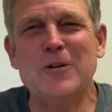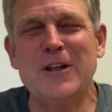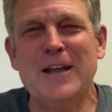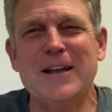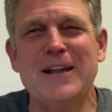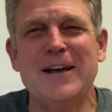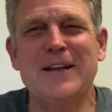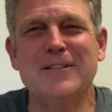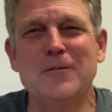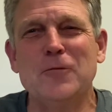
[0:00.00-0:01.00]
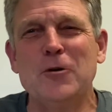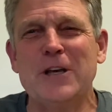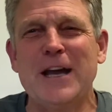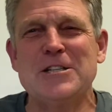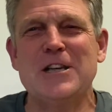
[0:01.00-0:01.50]
and look forward to
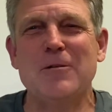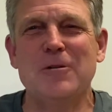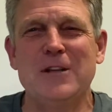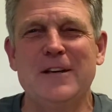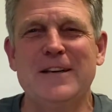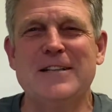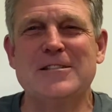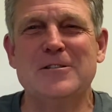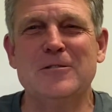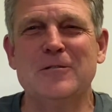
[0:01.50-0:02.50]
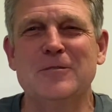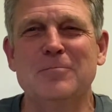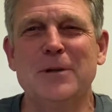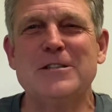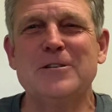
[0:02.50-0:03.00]
catching up with you again soon.
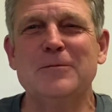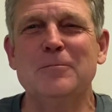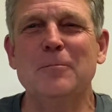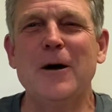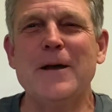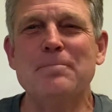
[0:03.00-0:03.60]
Bless you. Bye.